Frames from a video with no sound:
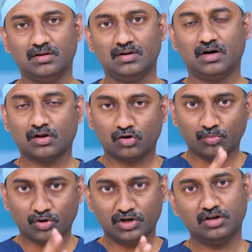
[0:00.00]
or a
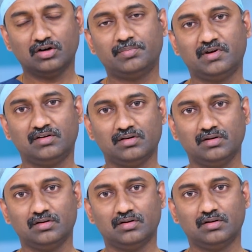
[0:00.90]
robotic operation
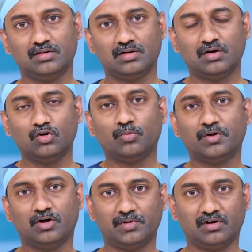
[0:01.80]
or an
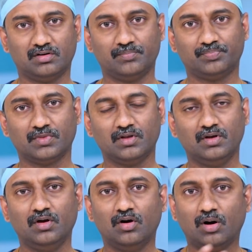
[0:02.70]
open operation?
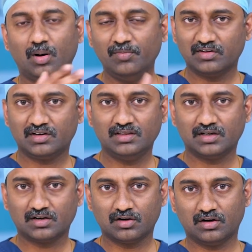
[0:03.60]
Obviously, the
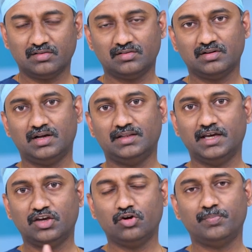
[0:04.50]
cost and the
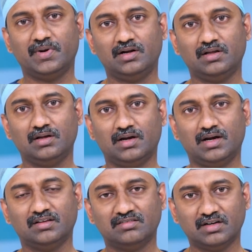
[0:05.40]
equipment
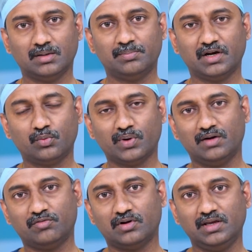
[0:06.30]
and the setup required
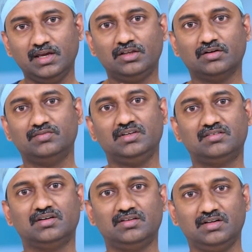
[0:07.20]
for each of these
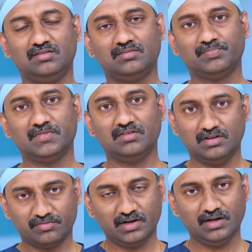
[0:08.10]
surgeries is
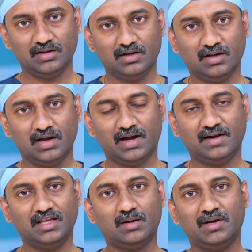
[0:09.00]
different,
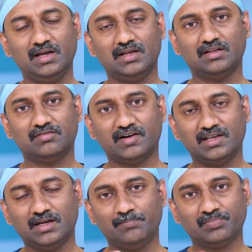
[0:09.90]
and thereby the
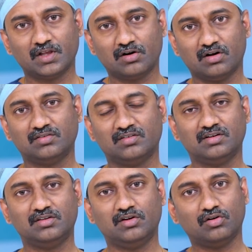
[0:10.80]
final cost of the
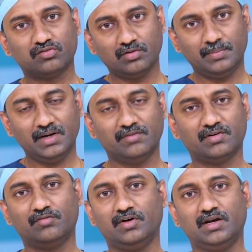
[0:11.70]
surgery also will be
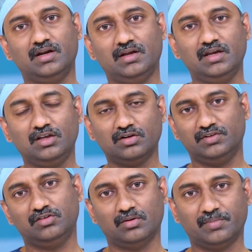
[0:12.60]
different for each of
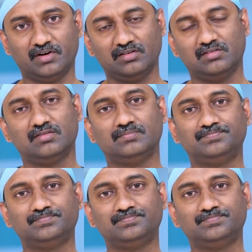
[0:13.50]
these operations.